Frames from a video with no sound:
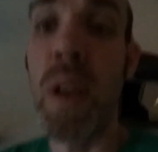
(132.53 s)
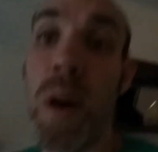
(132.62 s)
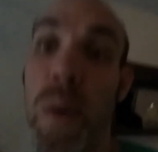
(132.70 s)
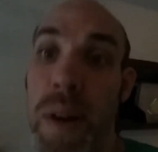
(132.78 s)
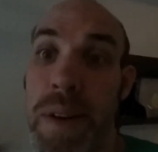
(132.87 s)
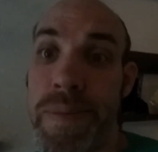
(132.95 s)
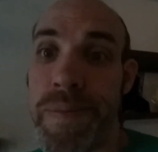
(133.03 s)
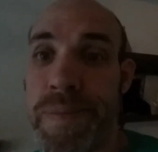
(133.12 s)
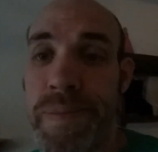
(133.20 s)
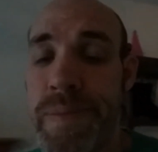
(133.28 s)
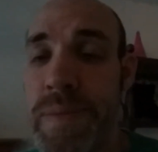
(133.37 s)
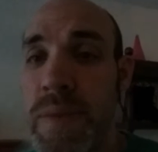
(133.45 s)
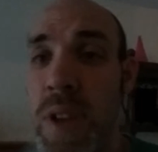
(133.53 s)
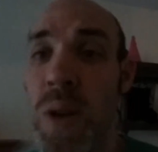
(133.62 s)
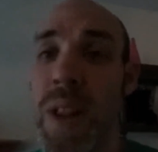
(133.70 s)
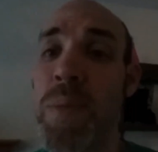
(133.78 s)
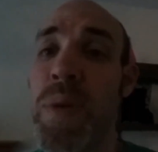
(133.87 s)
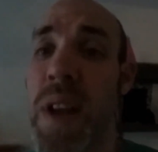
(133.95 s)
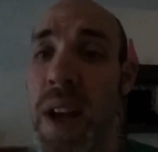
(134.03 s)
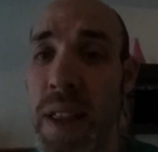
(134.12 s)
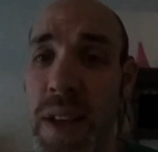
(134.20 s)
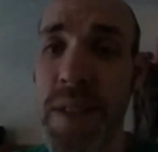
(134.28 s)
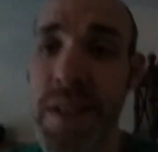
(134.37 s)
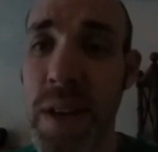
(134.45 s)
Oh well. No leprechaun
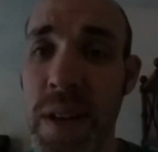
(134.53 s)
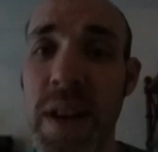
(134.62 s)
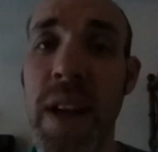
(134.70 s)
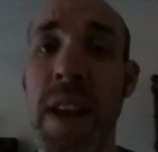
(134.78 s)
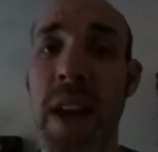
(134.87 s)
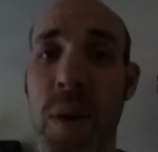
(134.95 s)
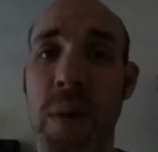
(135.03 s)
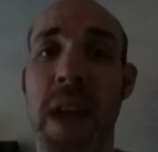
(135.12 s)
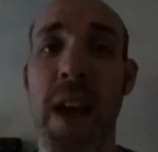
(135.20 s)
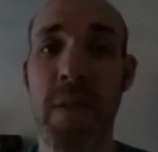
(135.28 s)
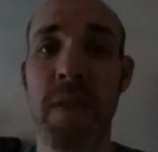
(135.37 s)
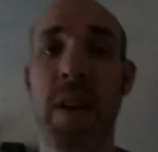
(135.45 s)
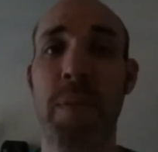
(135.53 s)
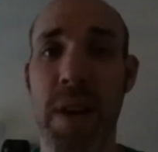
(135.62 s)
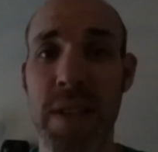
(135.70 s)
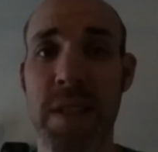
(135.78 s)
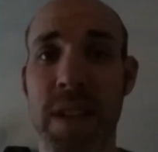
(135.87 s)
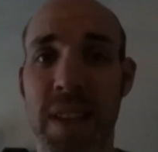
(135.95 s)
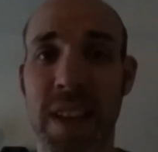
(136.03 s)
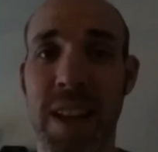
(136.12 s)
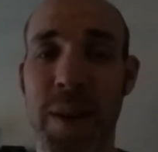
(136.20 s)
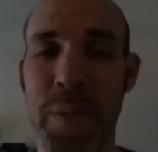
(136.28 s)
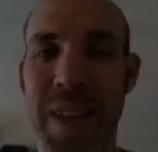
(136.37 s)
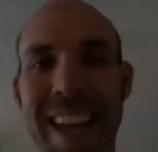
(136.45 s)
this year, and now we have a mess to clean
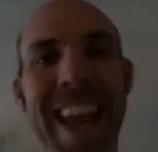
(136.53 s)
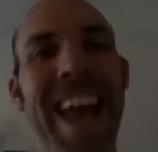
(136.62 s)
up.